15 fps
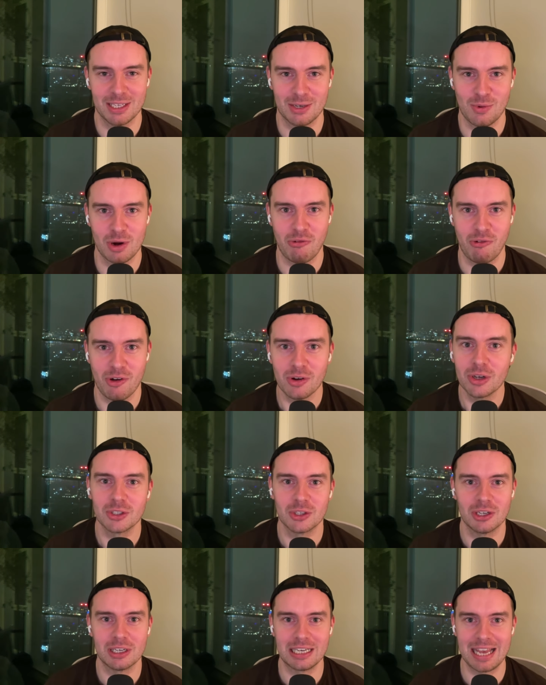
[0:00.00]
I want to focus
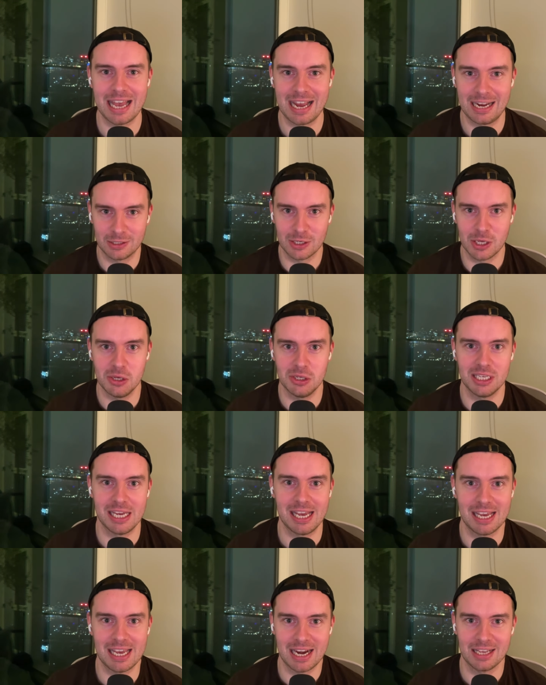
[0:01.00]
on executing
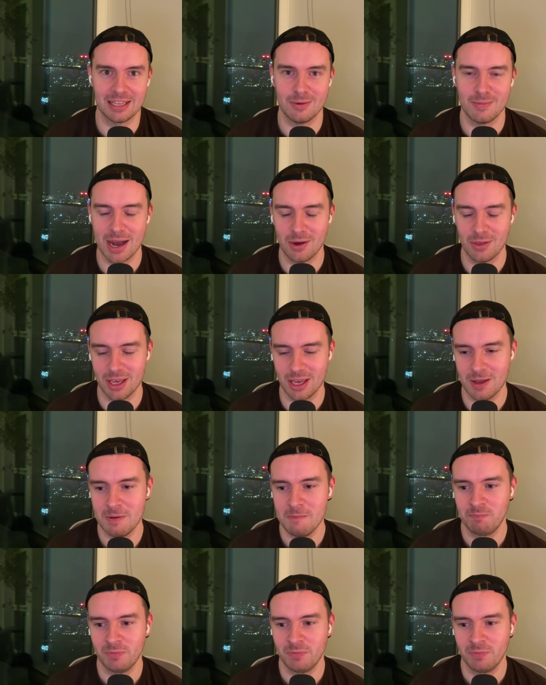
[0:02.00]
and getting them out there